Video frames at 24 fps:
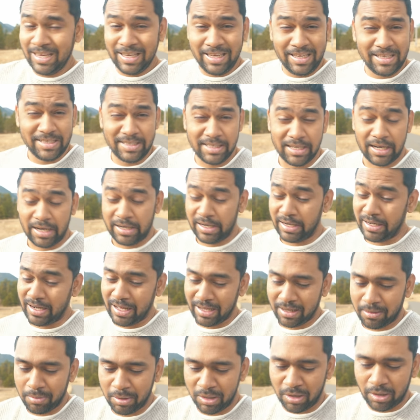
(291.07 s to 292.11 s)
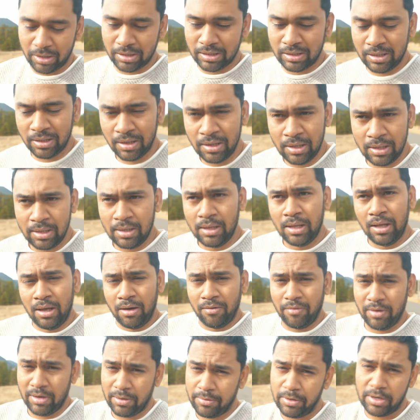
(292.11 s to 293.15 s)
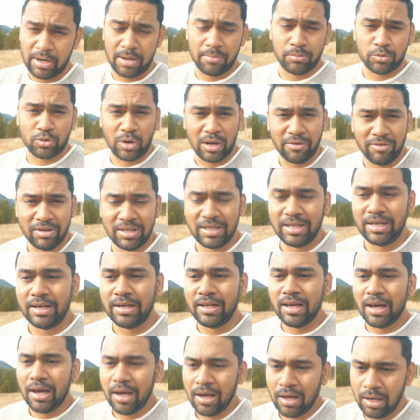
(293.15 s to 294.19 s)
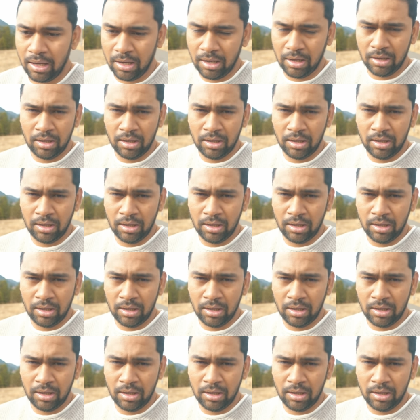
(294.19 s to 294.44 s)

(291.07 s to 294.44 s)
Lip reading: easy heart attack, because whenever I'm driving in India,